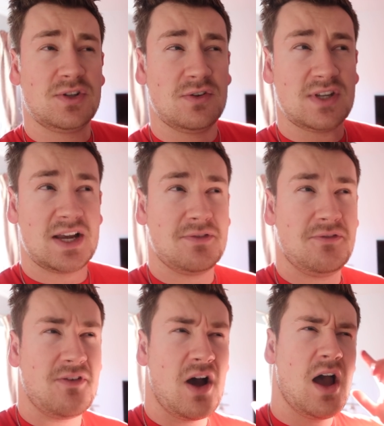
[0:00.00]
So it was like,
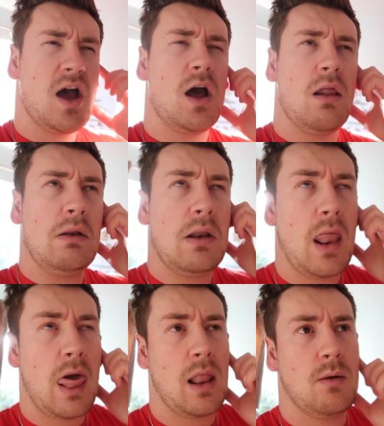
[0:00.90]

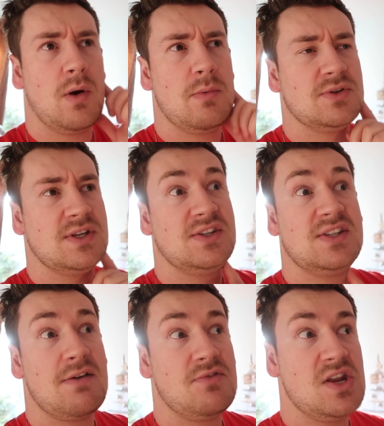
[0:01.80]
when was it?
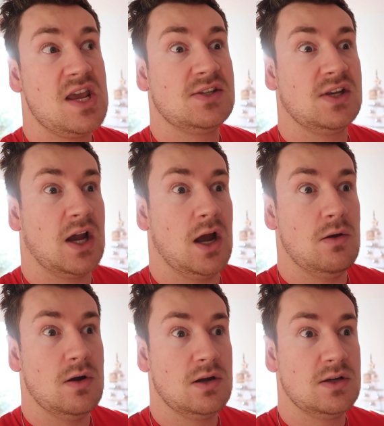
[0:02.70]
7 years
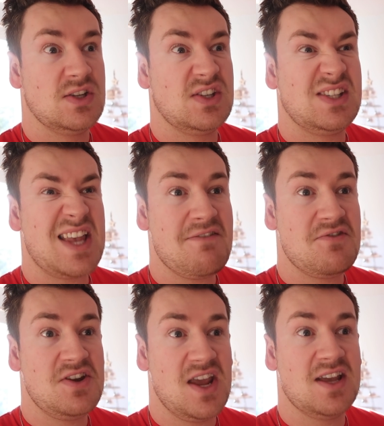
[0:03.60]
ago.
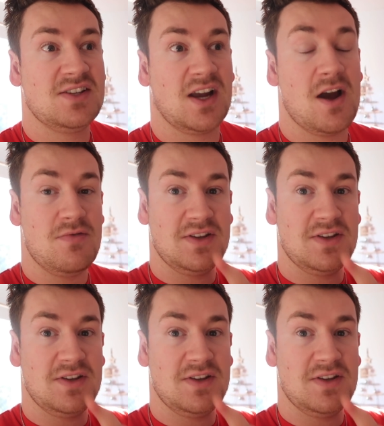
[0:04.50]
7 years ago.